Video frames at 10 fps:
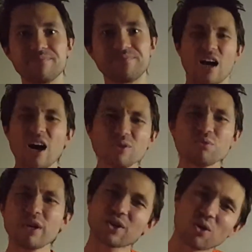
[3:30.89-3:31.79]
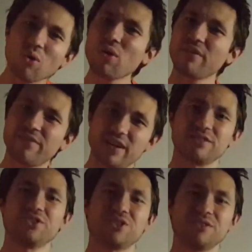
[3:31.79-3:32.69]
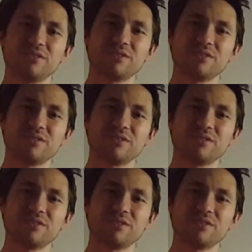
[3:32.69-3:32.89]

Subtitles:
How do I call a function?